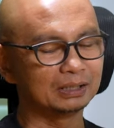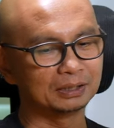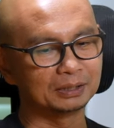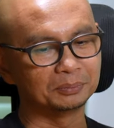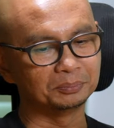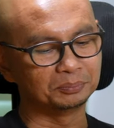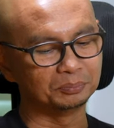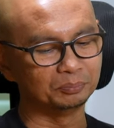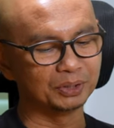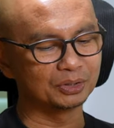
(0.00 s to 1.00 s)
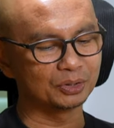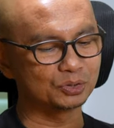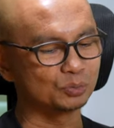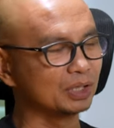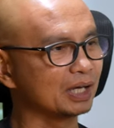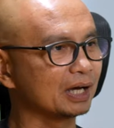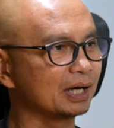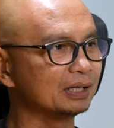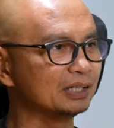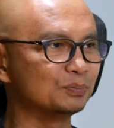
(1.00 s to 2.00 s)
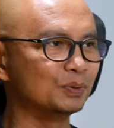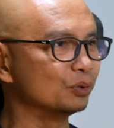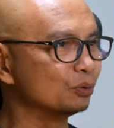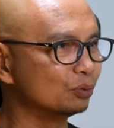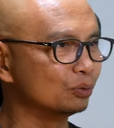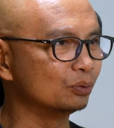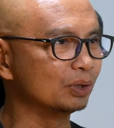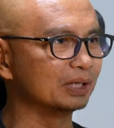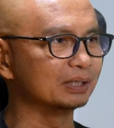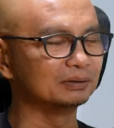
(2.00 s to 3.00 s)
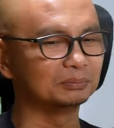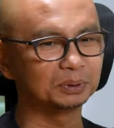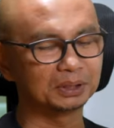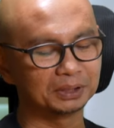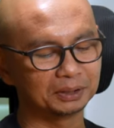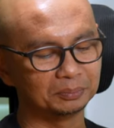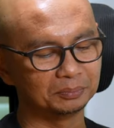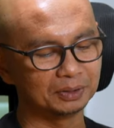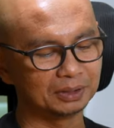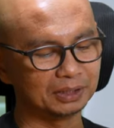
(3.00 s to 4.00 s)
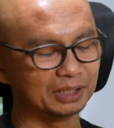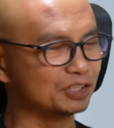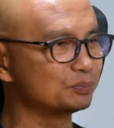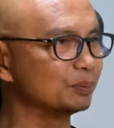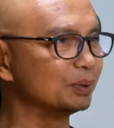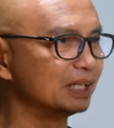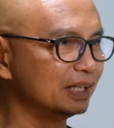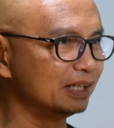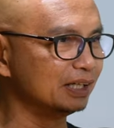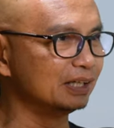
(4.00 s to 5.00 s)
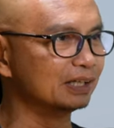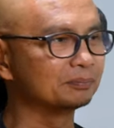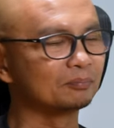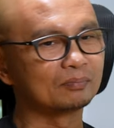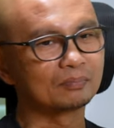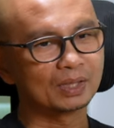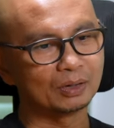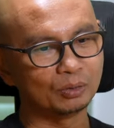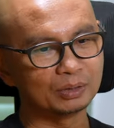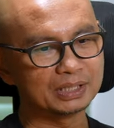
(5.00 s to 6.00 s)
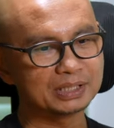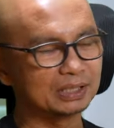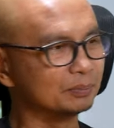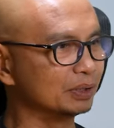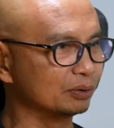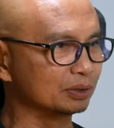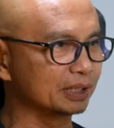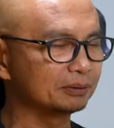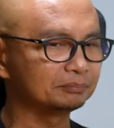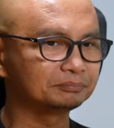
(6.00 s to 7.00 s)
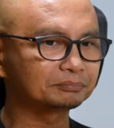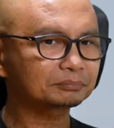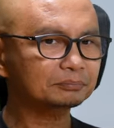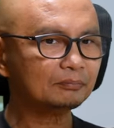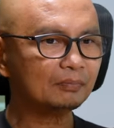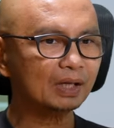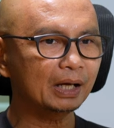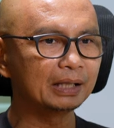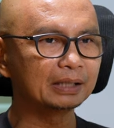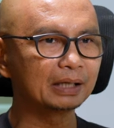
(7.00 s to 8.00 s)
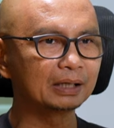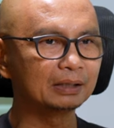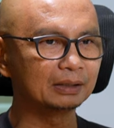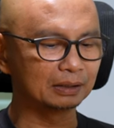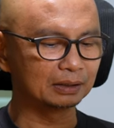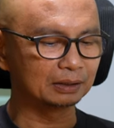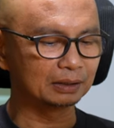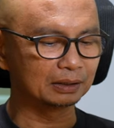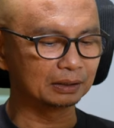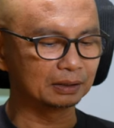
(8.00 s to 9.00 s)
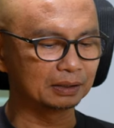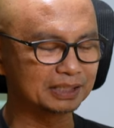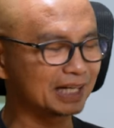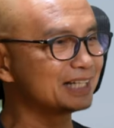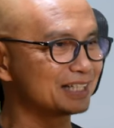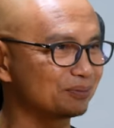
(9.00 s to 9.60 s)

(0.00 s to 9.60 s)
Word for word: um, because we had HBO and um, uh, English Premier League, all this urban content, and then uh, the Chinese